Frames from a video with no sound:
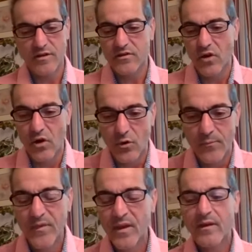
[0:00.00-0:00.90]
So,
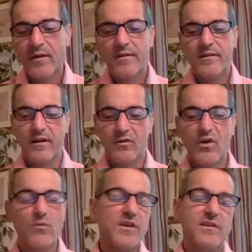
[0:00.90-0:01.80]

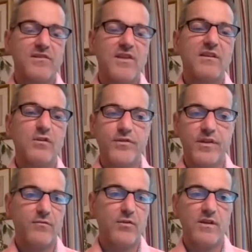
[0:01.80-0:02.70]
no one can say you'll
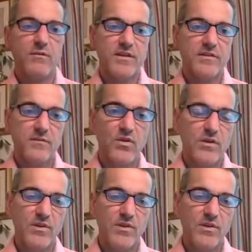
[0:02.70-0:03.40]
never get ransomware,